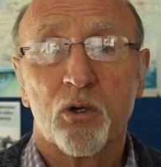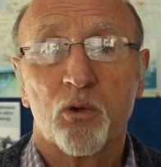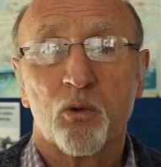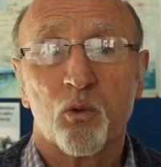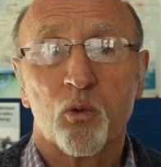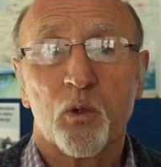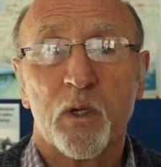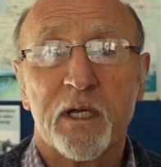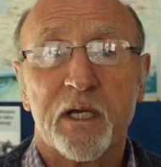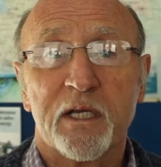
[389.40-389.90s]

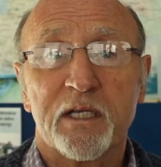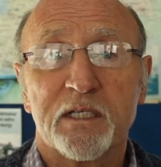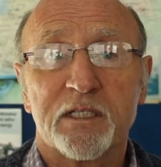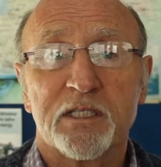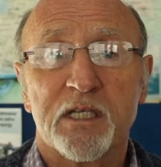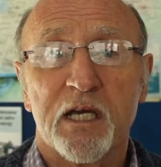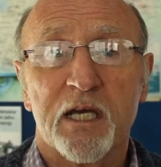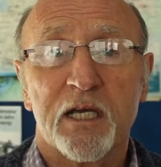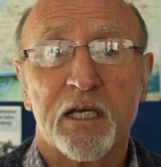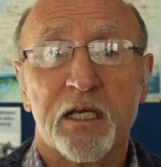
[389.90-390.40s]
we
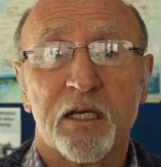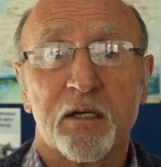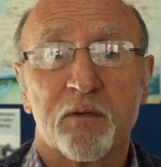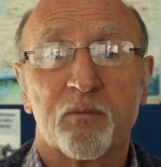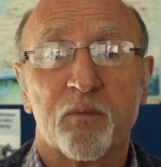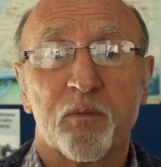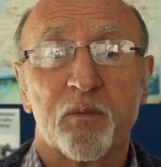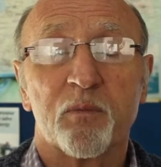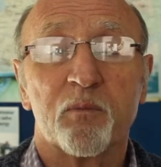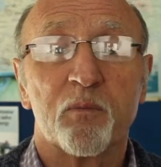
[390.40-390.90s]
take
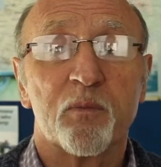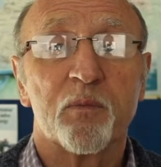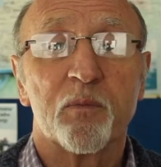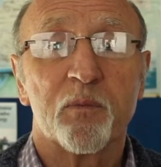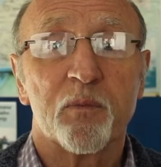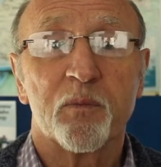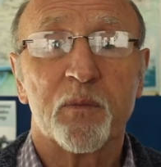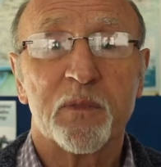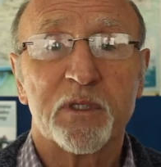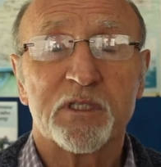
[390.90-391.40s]

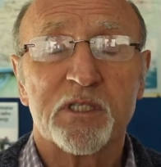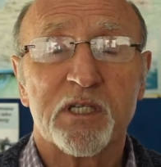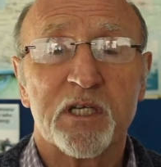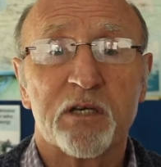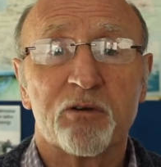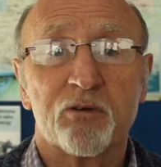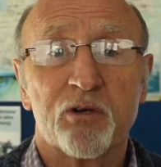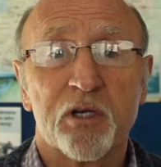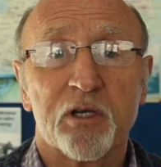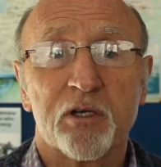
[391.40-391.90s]

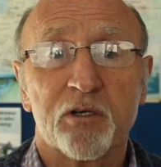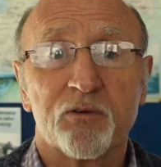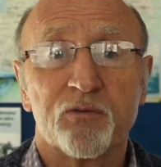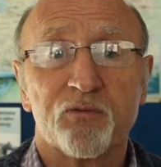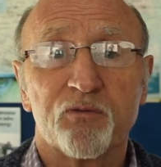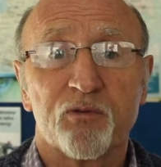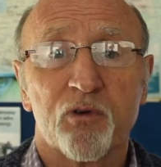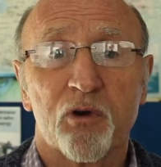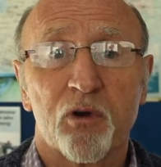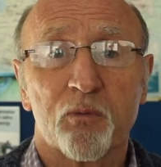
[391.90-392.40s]
material
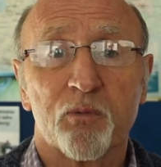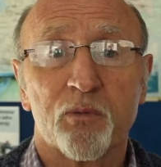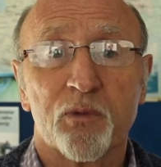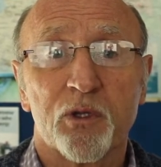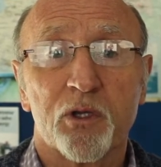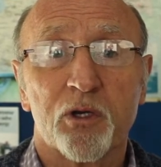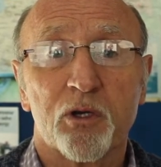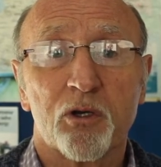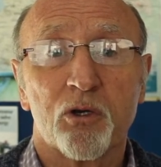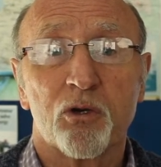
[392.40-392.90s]
from
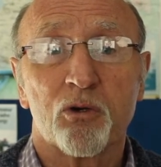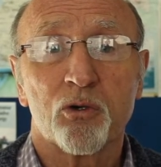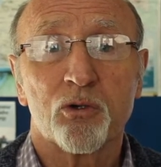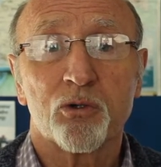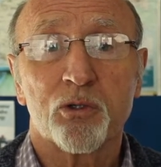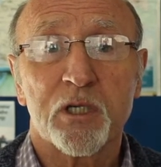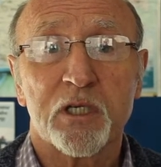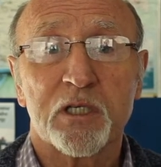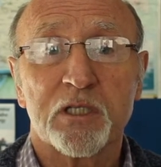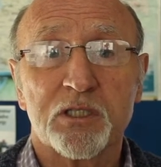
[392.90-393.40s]
the
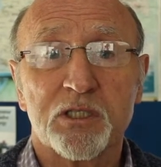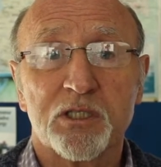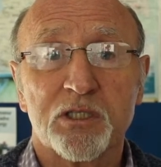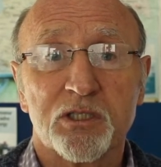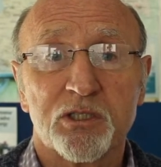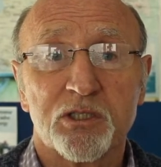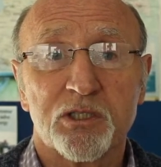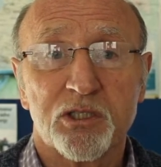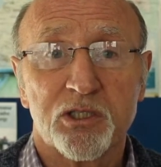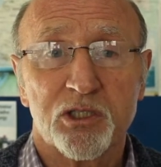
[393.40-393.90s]
Cornish
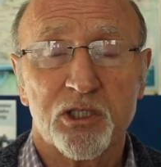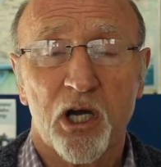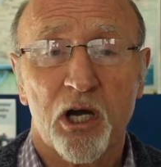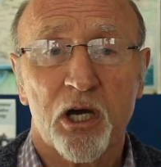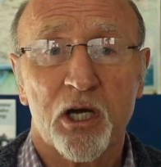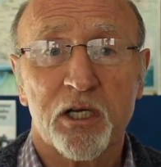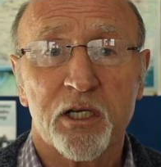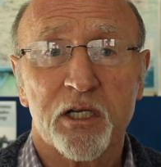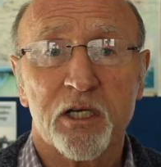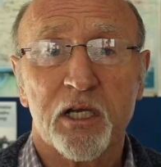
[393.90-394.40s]

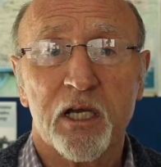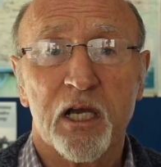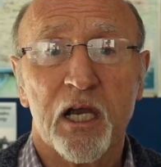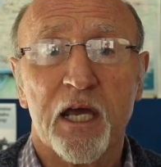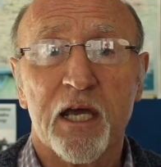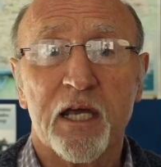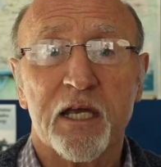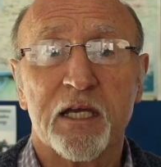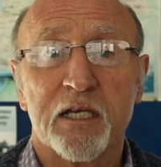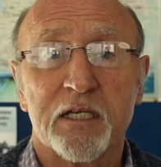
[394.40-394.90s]
China
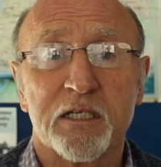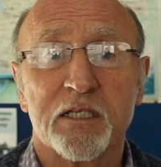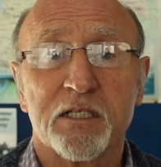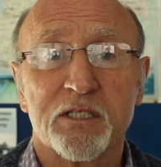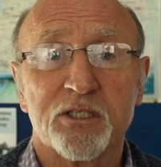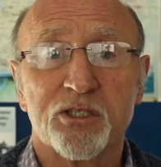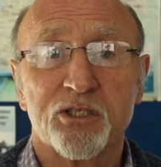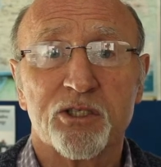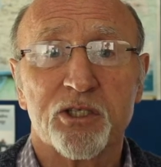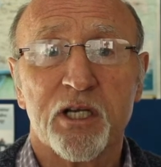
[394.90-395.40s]
clay
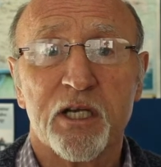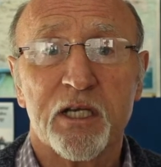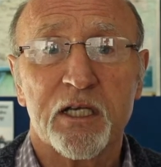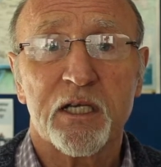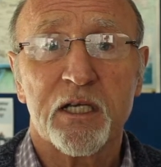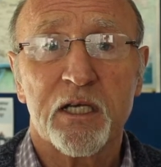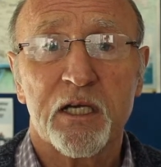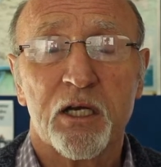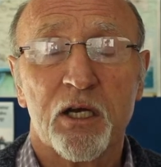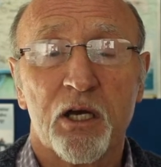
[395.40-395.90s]

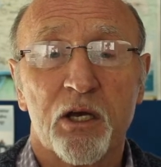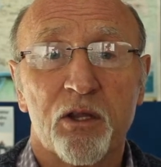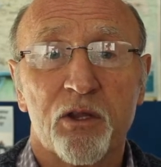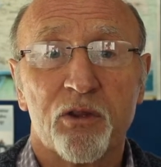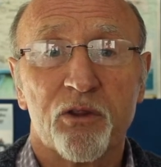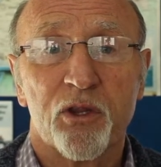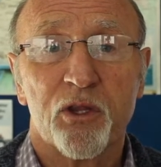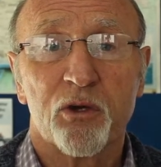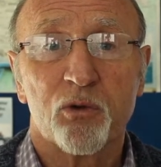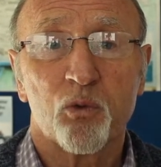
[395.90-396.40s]
industry,
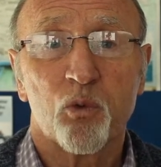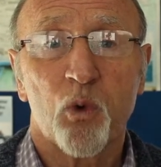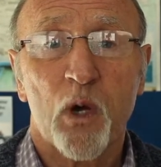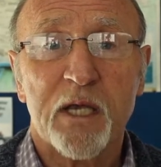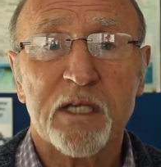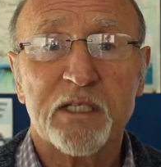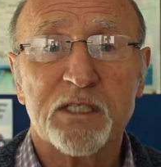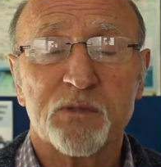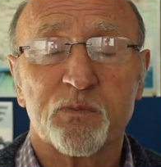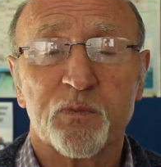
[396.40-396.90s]
the
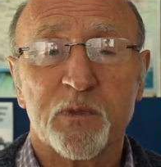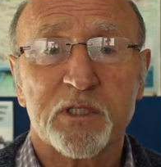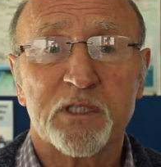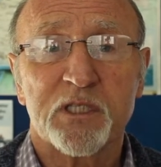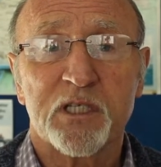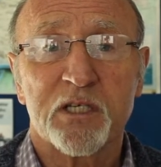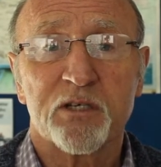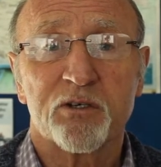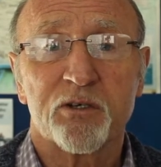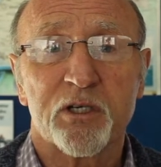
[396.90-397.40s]
waste
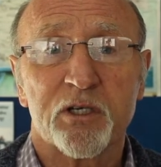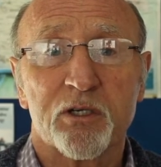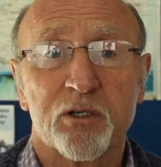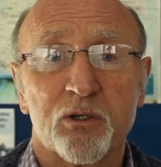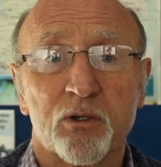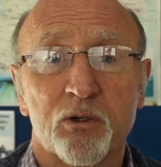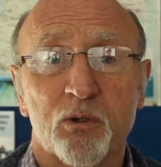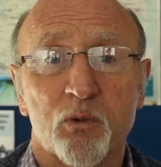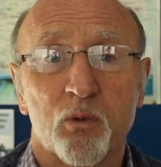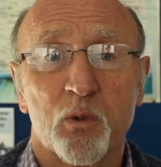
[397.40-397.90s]

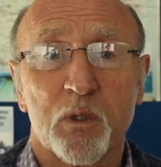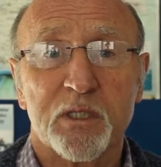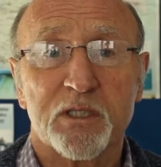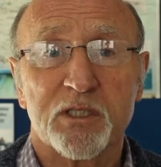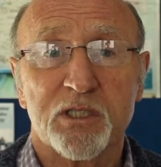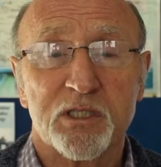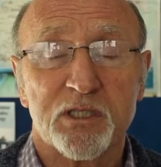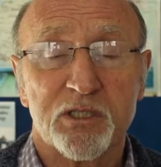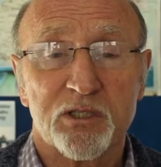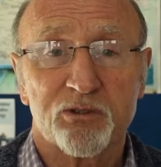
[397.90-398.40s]
material,
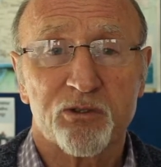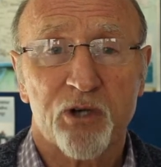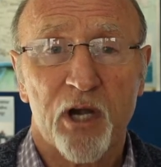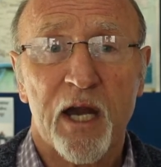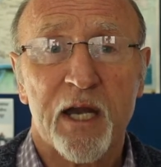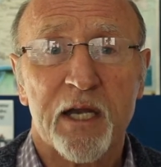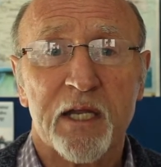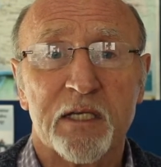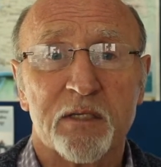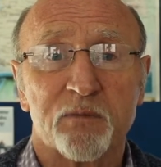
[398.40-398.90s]
which is
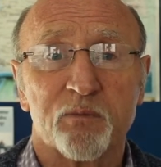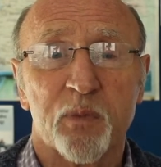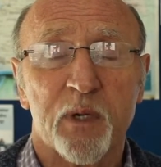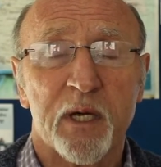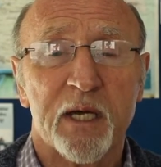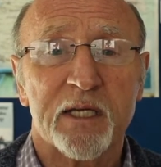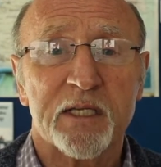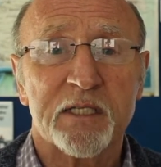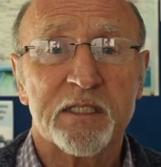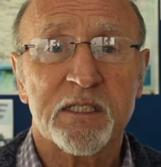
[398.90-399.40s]
granite
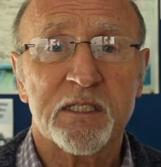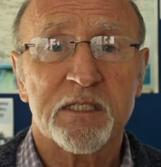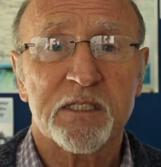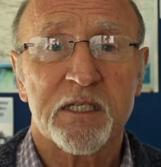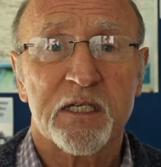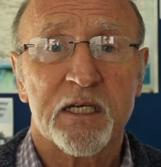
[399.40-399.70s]
based,